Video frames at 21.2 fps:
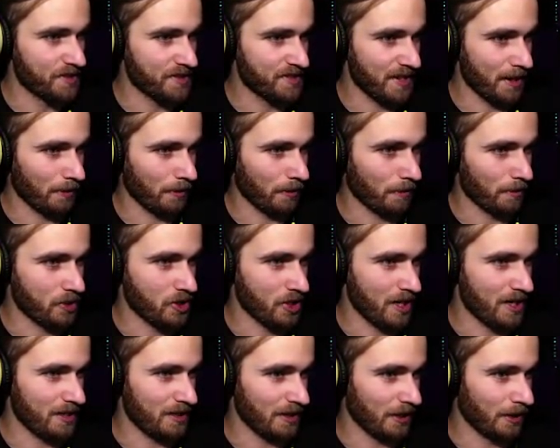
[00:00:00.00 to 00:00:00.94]
Is that where we're
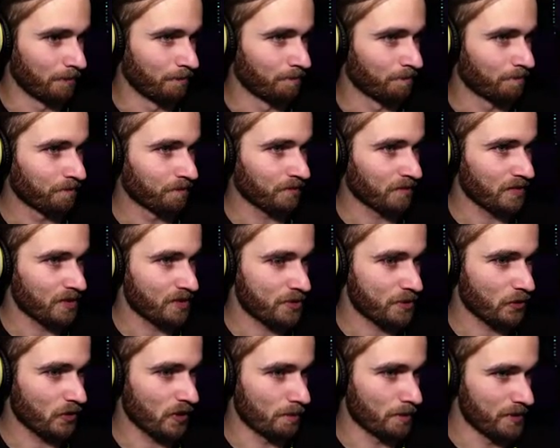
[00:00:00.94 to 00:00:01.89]
trying to go?
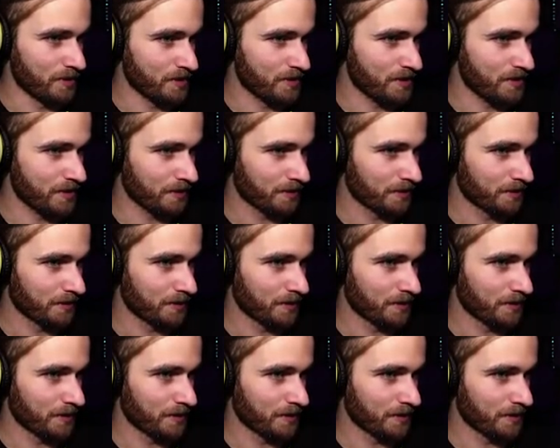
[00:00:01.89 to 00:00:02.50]
Scribbles.